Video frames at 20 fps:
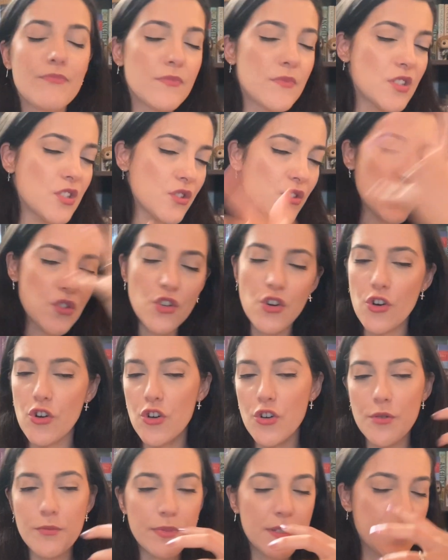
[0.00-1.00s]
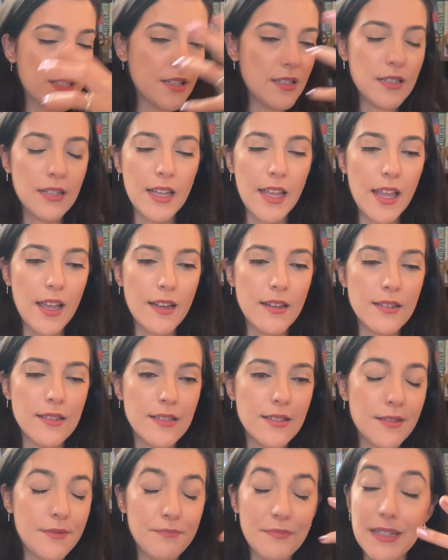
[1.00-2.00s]
disturbed
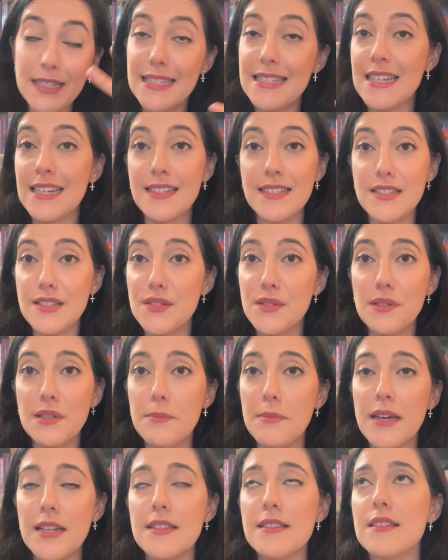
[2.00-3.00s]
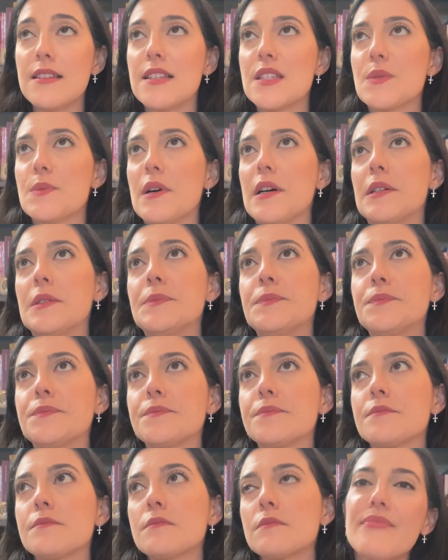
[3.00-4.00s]
and addicted to the medicine as well.
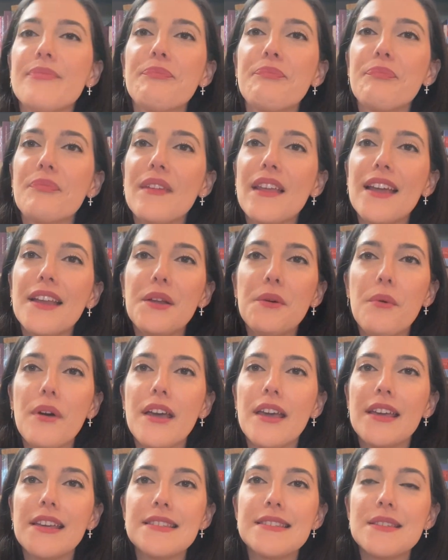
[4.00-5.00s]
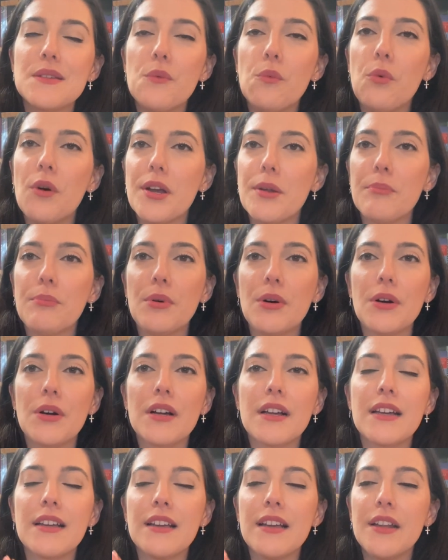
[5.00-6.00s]
Anyways, what a
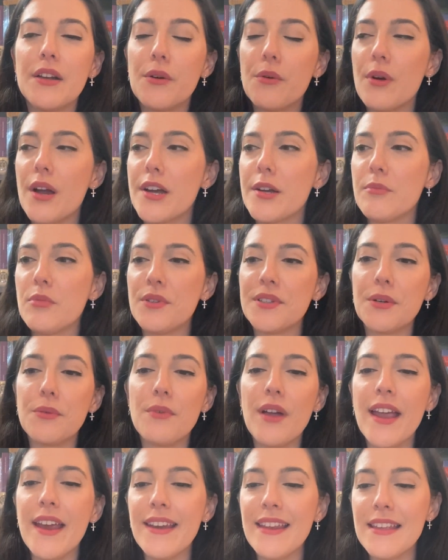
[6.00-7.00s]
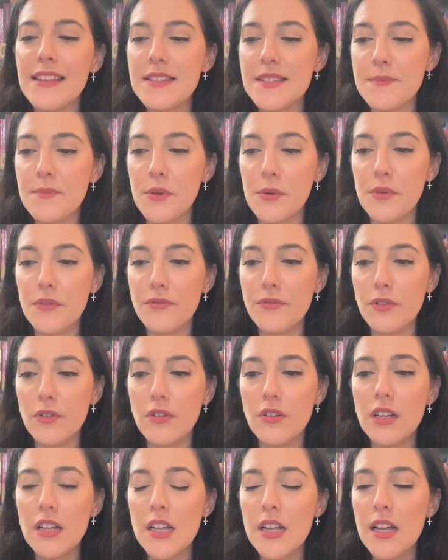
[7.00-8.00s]
book. Incredible. The writing is
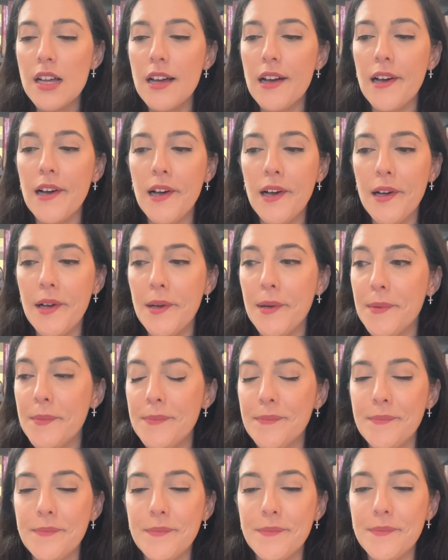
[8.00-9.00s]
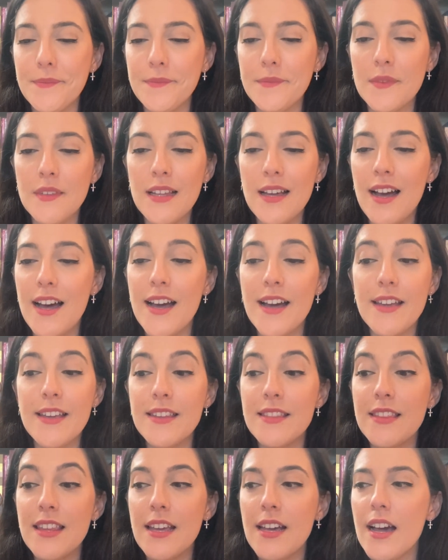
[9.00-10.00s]
beautiful.
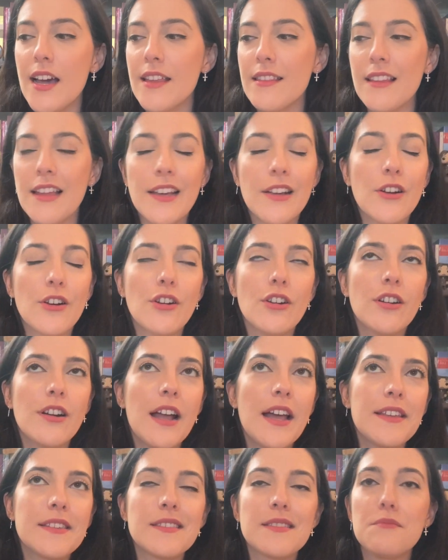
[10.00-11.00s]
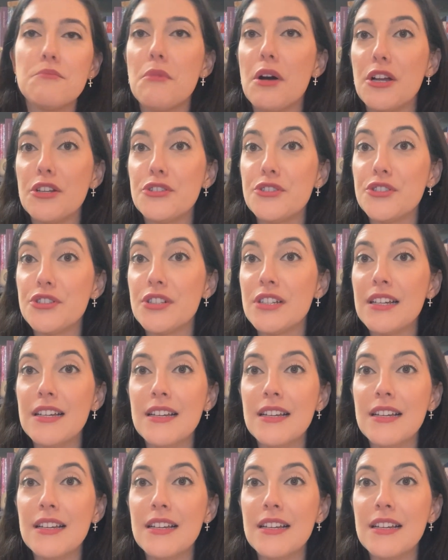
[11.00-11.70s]
I think I like her as much